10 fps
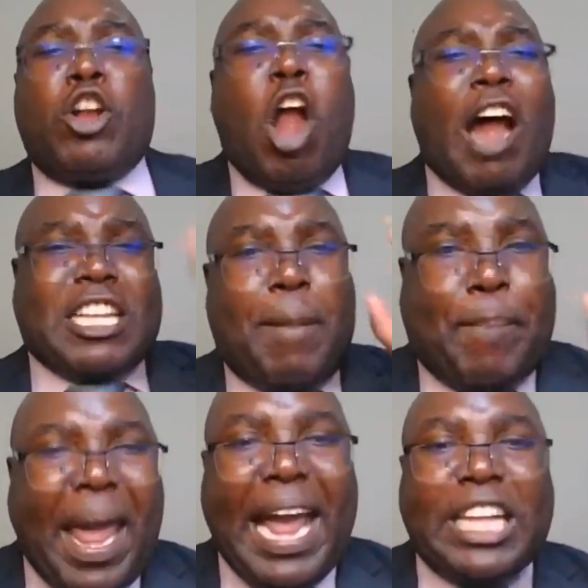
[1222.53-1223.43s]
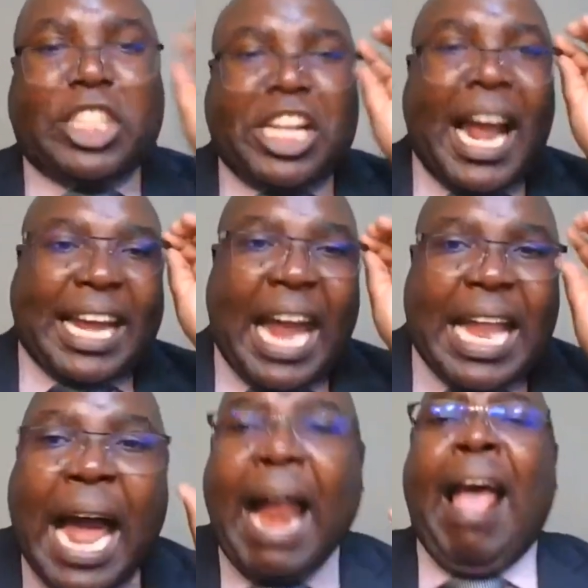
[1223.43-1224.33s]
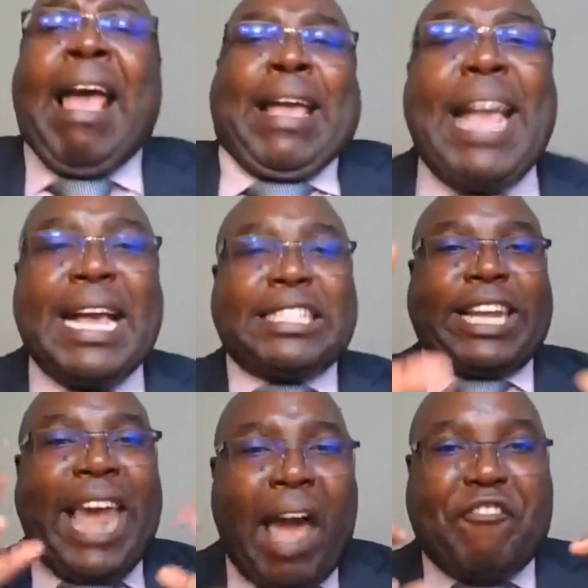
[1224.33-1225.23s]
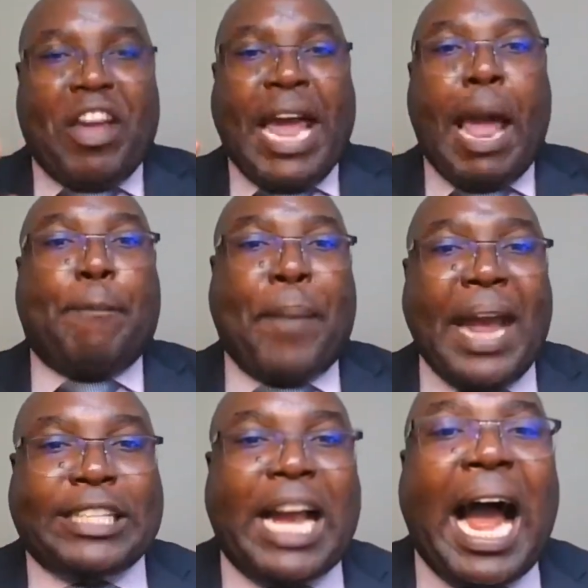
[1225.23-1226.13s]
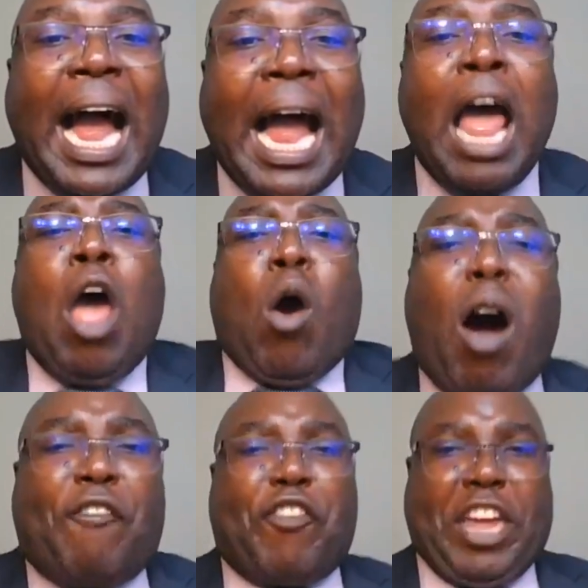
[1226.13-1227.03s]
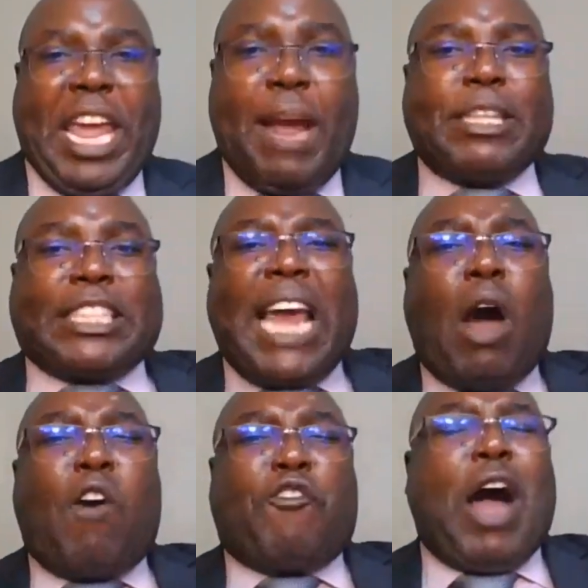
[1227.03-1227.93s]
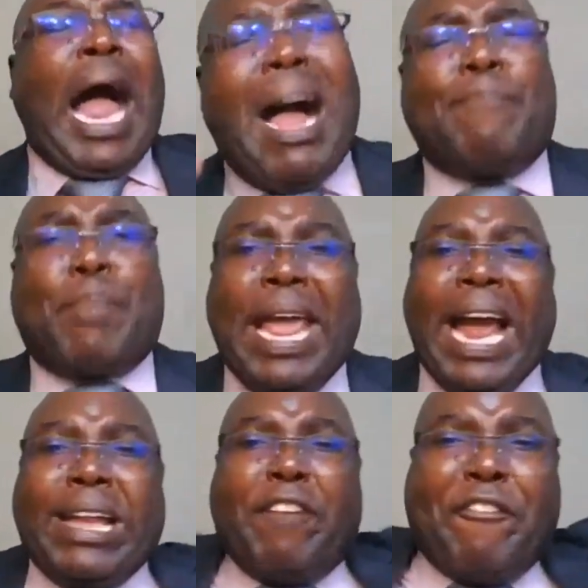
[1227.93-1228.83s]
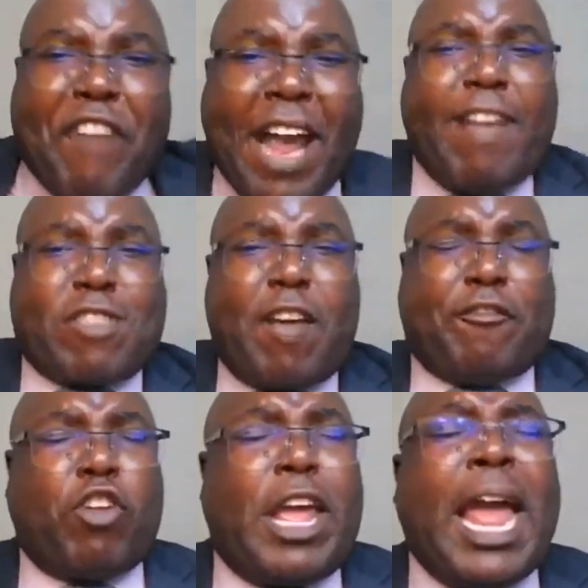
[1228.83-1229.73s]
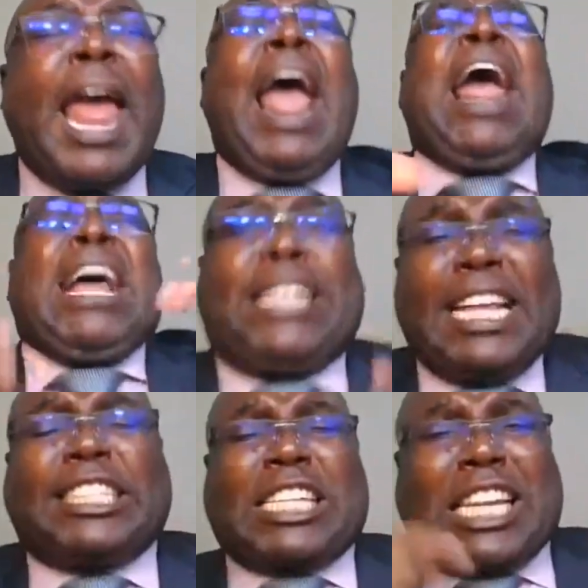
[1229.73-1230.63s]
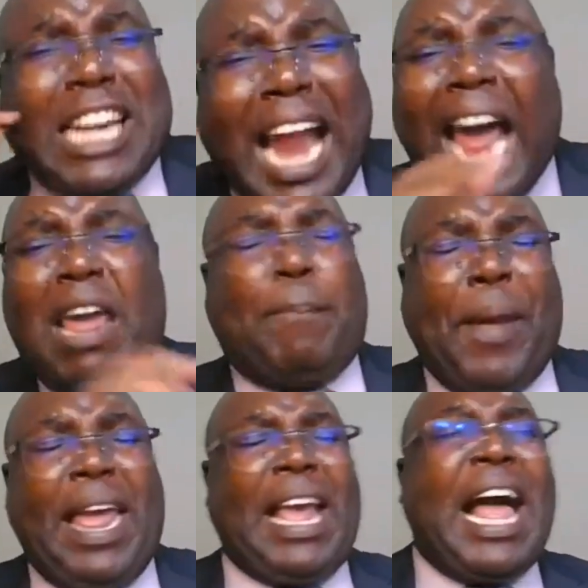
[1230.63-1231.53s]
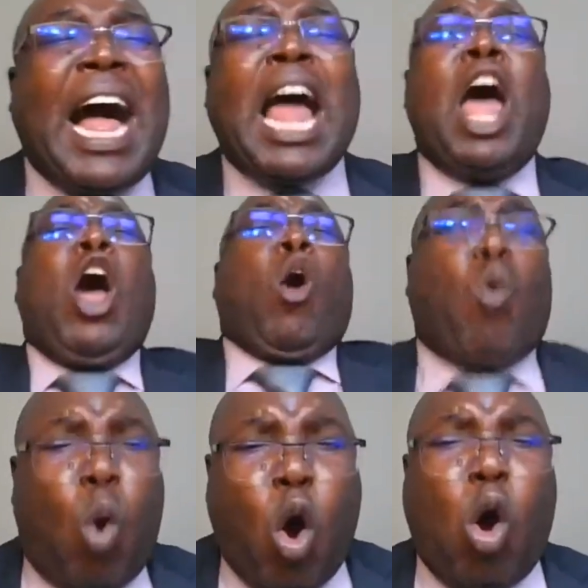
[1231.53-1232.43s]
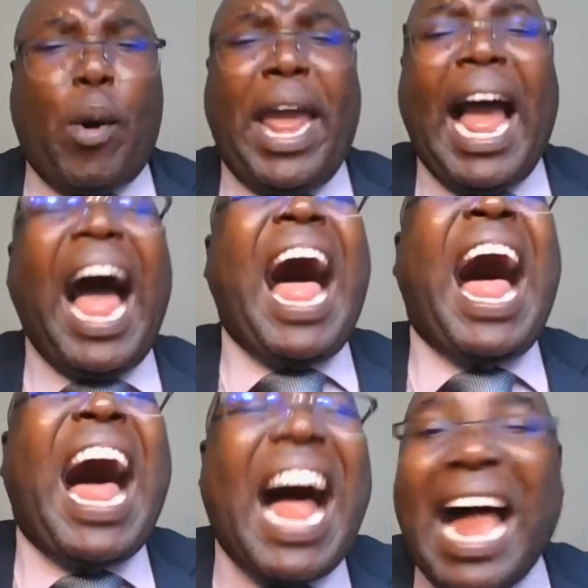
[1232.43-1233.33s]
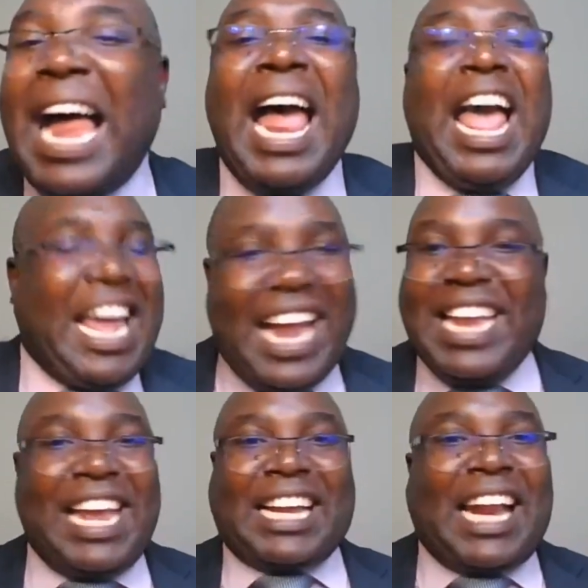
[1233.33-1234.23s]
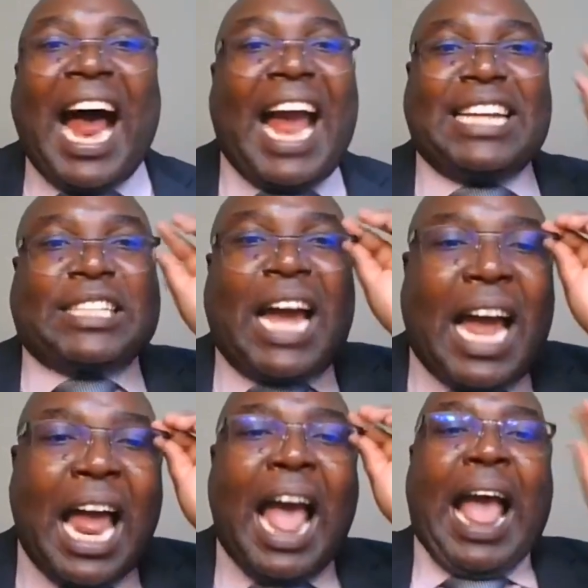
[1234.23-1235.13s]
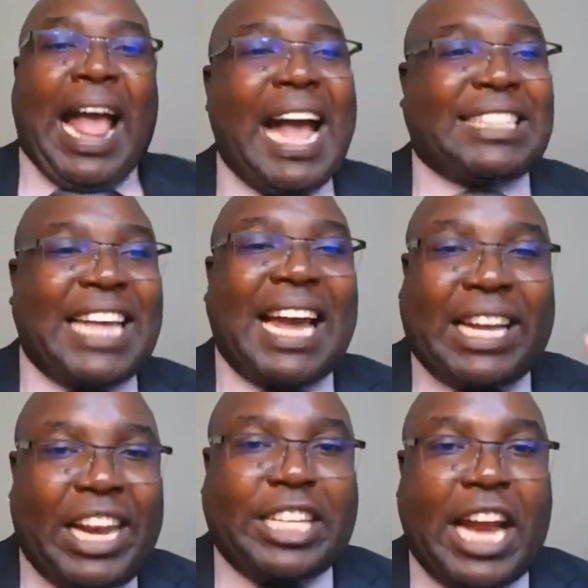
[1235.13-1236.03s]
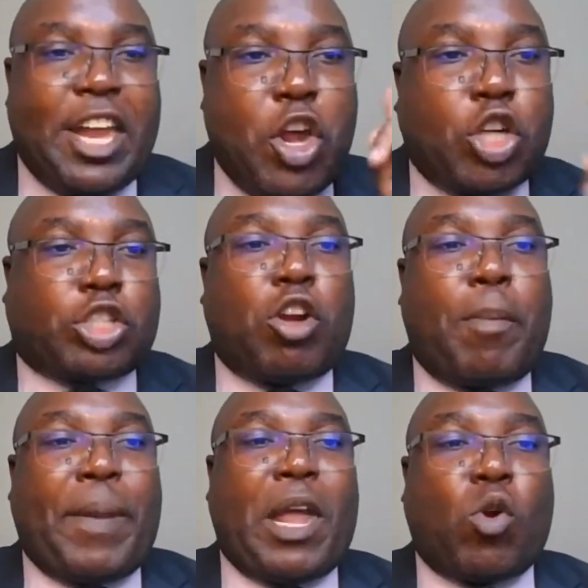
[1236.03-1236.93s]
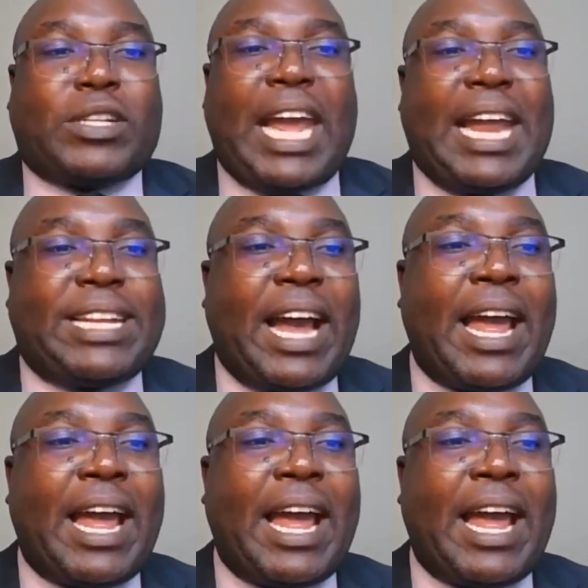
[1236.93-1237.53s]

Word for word: not being shaken. He is having a picture of himself humbly and faithfully describing who we are in Christ. As a Christian, you should be rooted